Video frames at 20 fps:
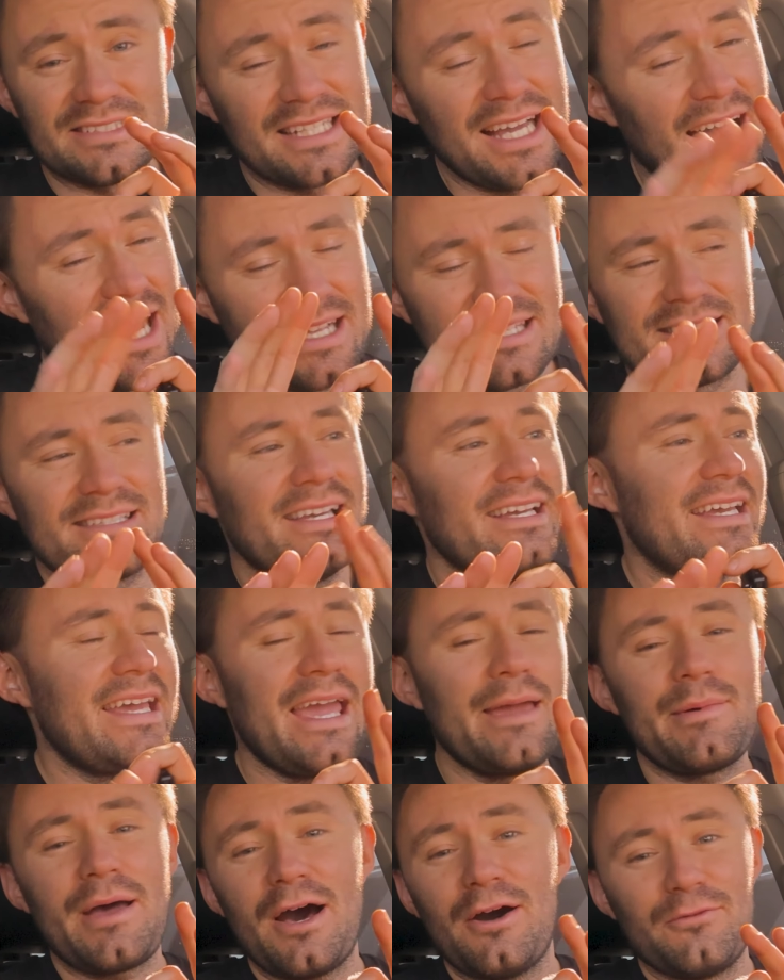Guys, they
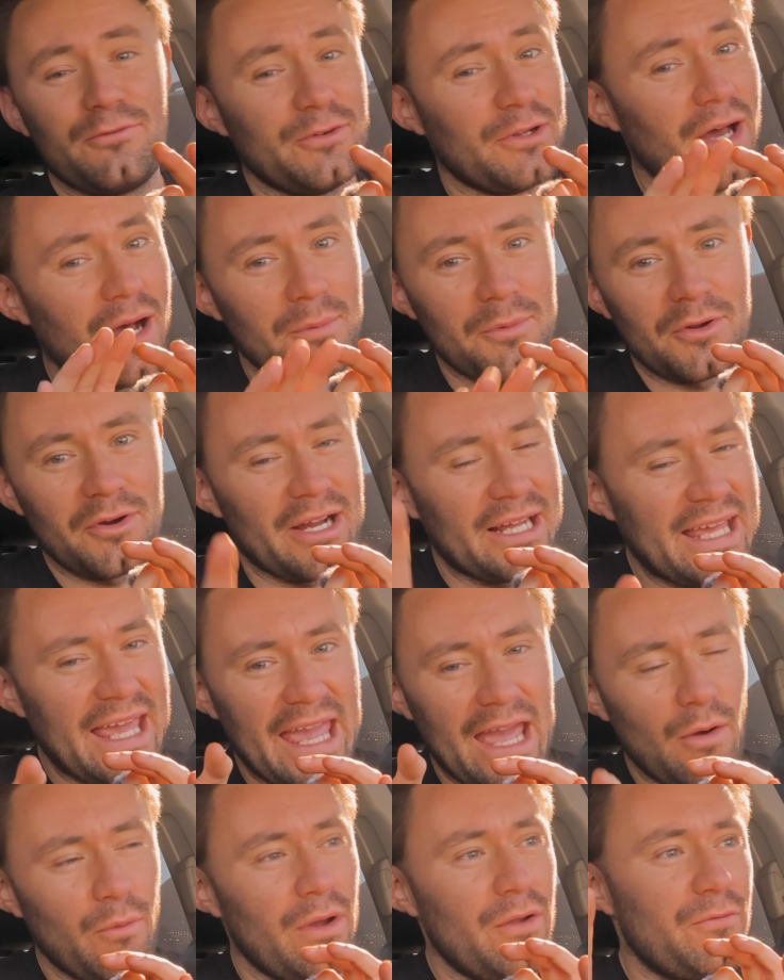came out phenomenal. I
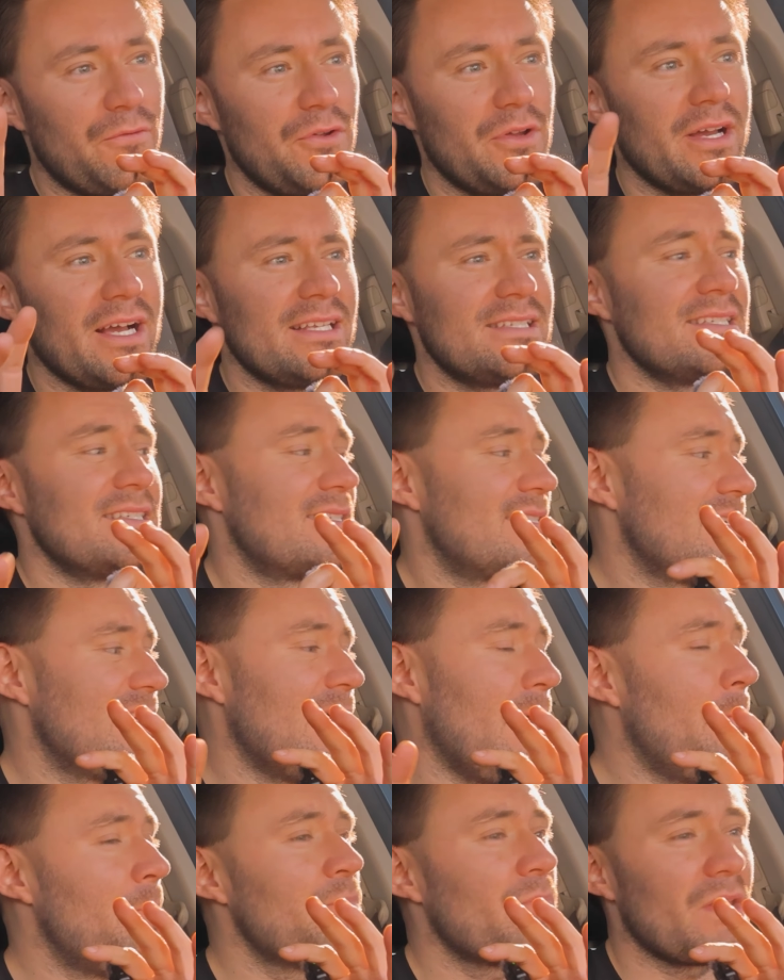can't wait for you guys to
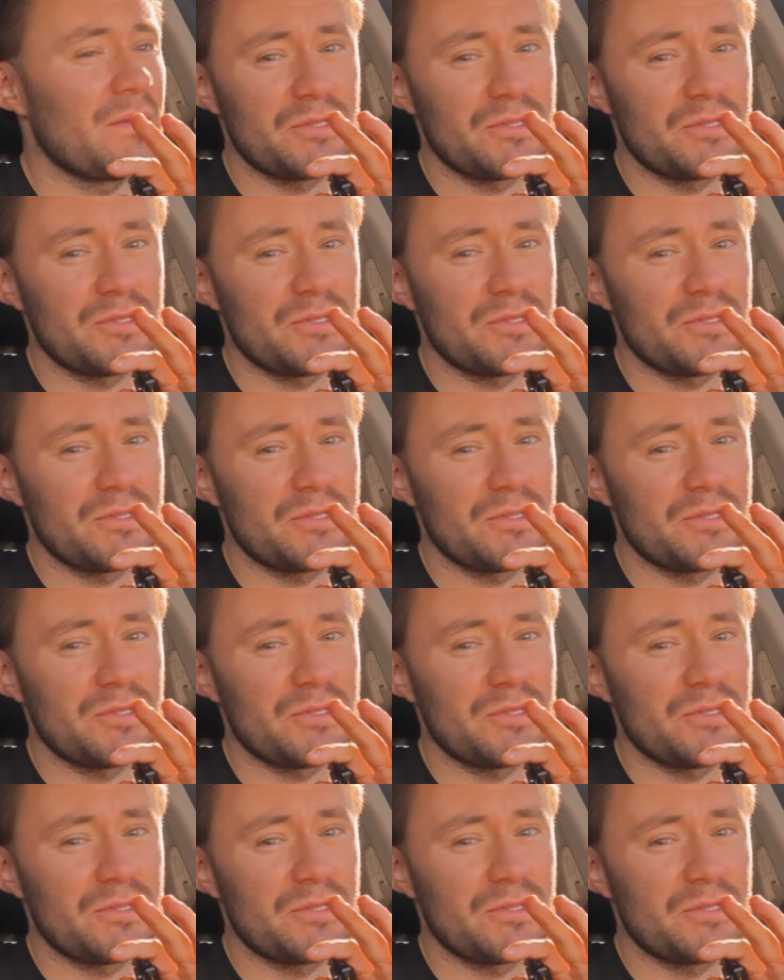see it.